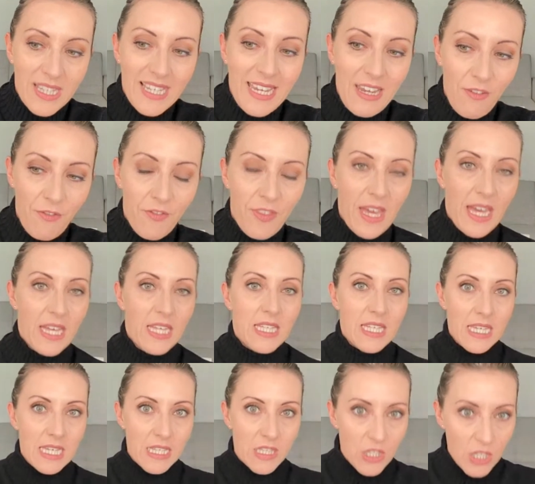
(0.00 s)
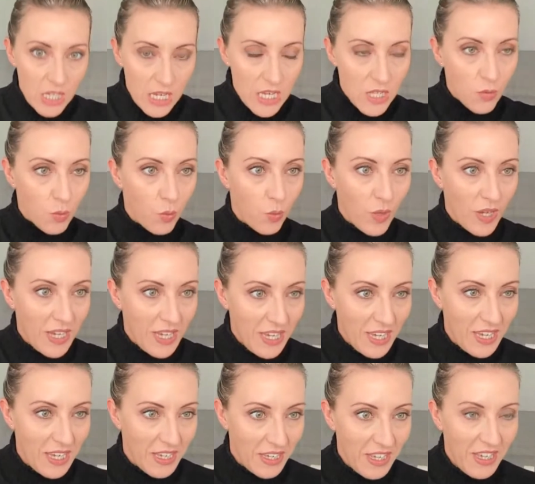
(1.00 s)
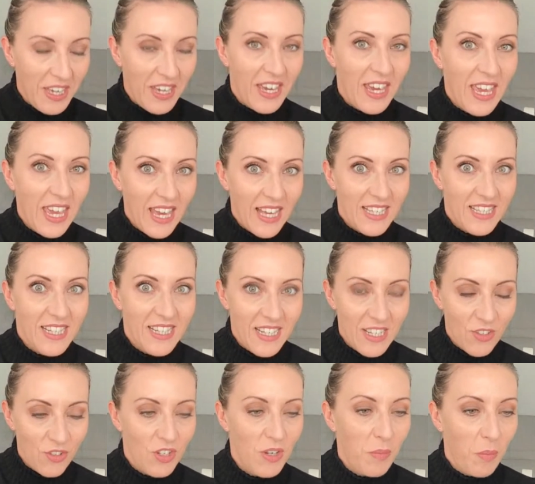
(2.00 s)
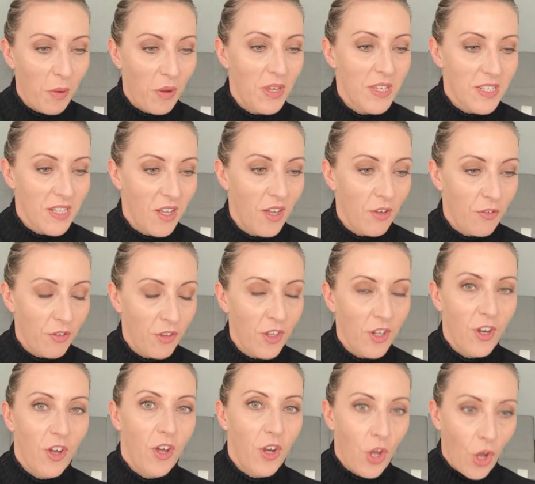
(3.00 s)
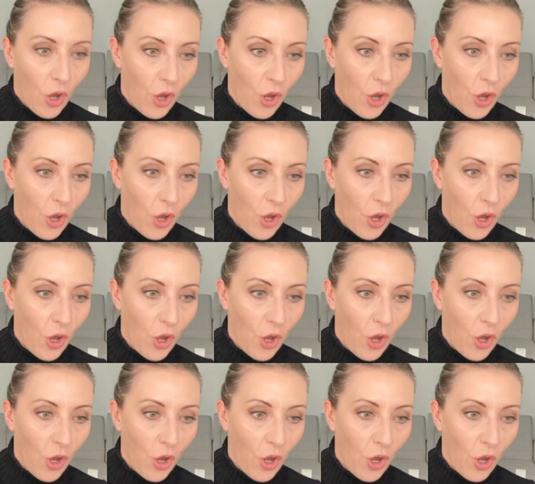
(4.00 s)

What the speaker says: if that is, he has literally put his life on the line